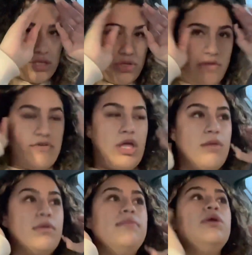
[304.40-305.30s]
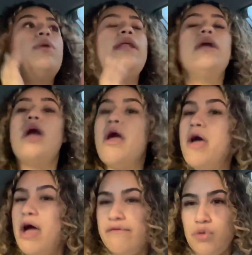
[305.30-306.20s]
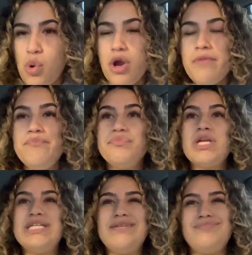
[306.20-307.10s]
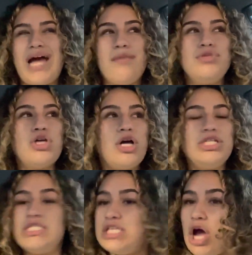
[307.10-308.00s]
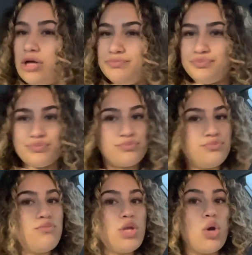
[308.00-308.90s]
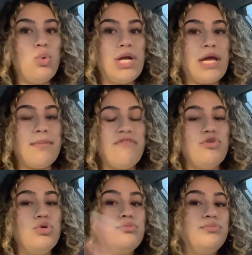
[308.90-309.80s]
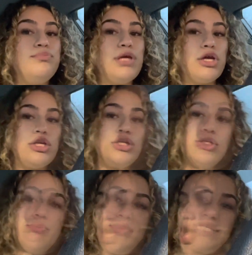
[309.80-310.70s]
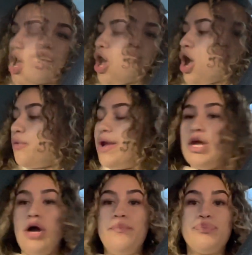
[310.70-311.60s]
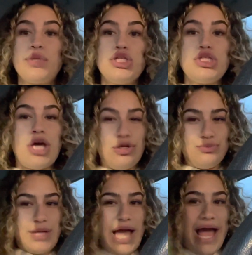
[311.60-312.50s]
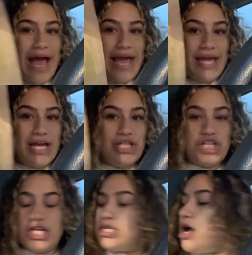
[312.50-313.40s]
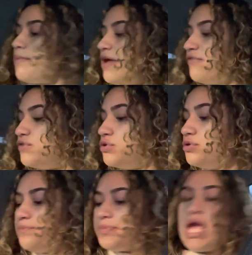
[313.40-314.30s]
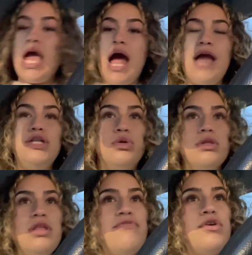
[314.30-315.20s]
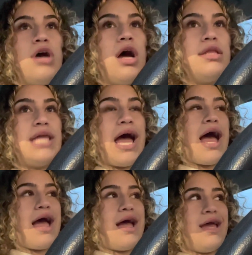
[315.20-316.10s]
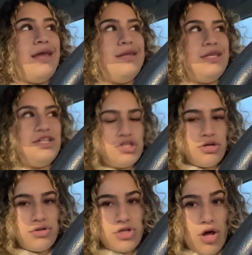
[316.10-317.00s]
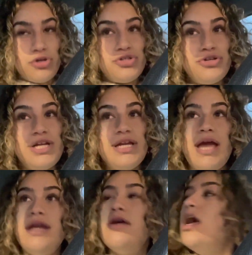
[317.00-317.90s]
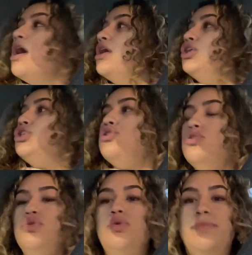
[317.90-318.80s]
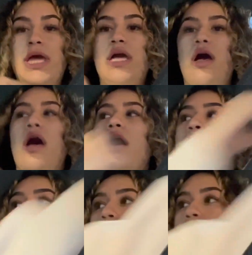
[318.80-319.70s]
So I feel like I'm going to be waiting for some time. So I'll just y'all when I get my food. Peace out. All right, y'all. So I just got my food. I totally forgot that I need to go to Dollar Tree again to pick up a